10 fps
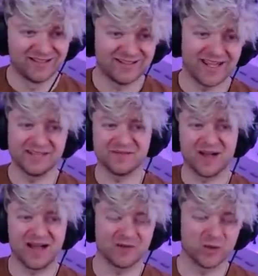Knight e
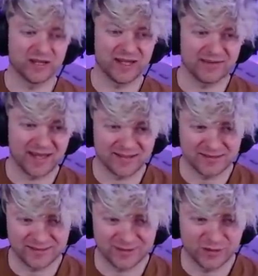five. Okay, that is
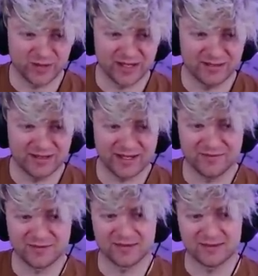a, a trade. I have
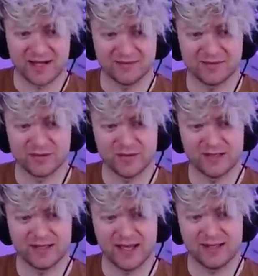to, I have to
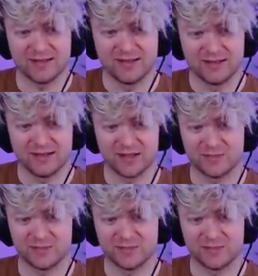trade that. Um,